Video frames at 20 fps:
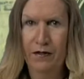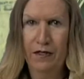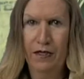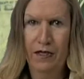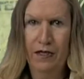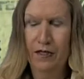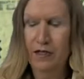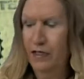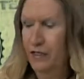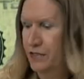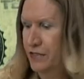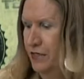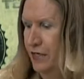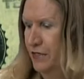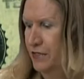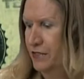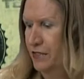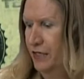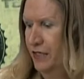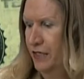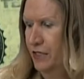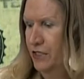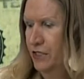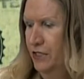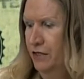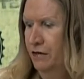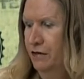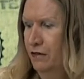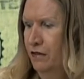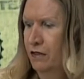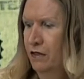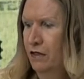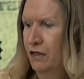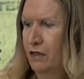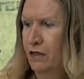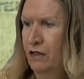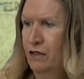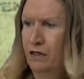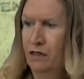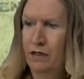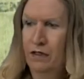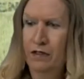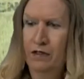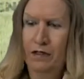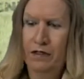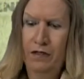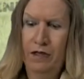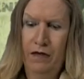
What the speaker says: Kennedy assassination, and